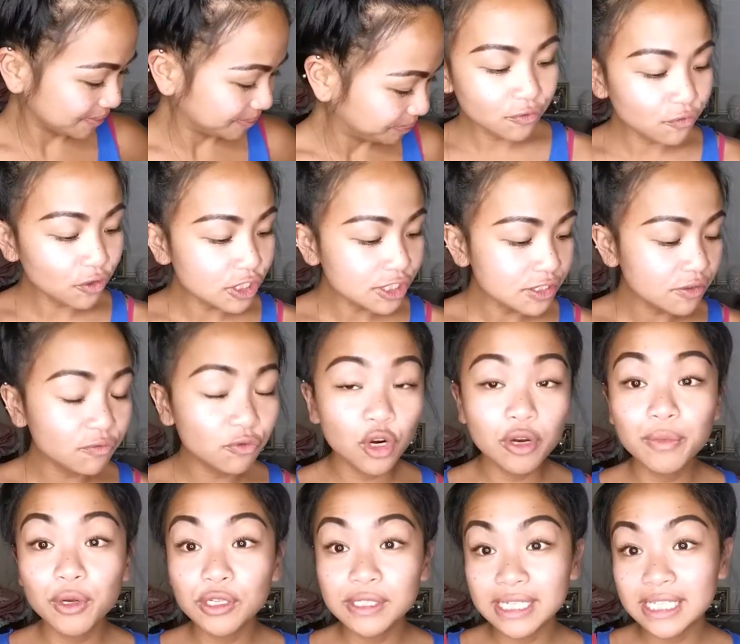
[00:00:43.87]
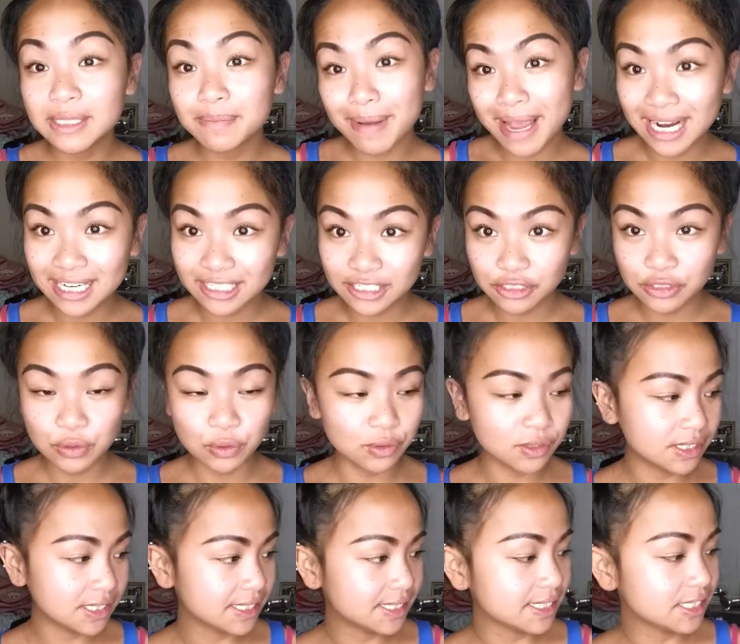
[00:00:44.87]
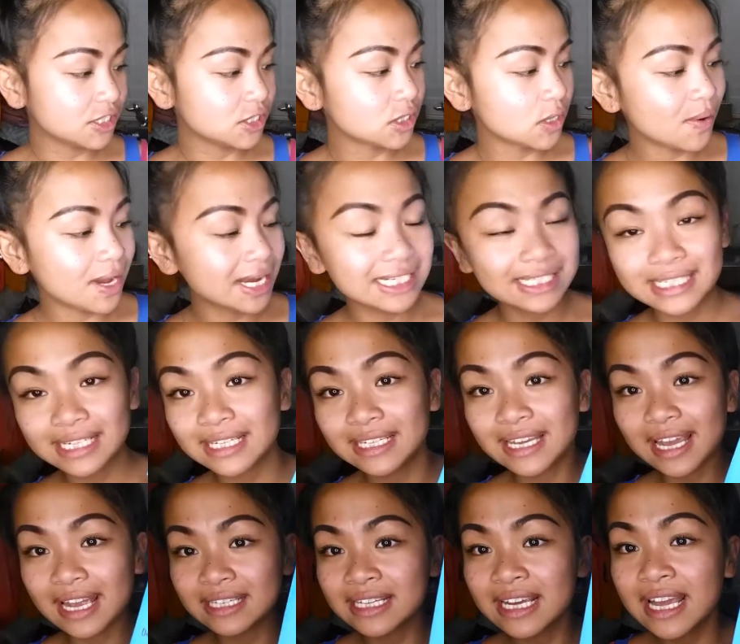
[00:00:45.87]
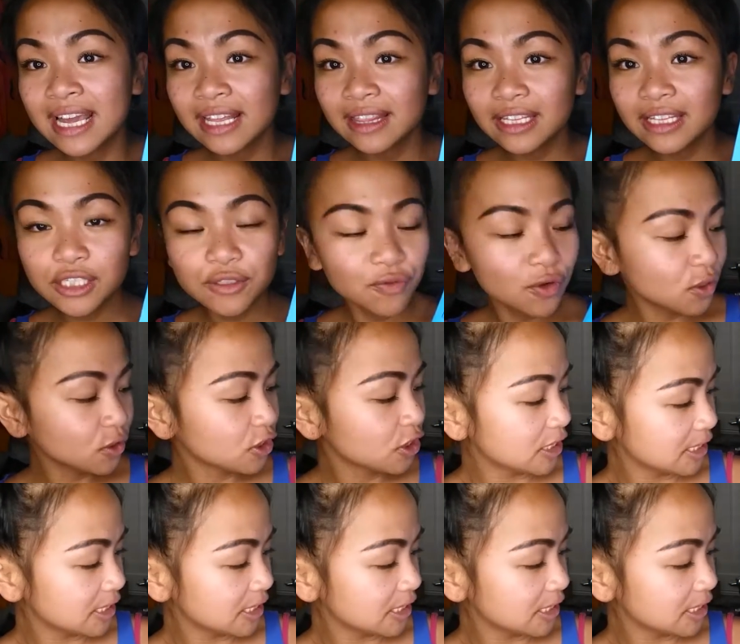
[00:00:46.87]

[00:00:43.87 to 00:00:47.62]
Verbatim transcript: So first and foremost, it's back to school season. So I did get this folder.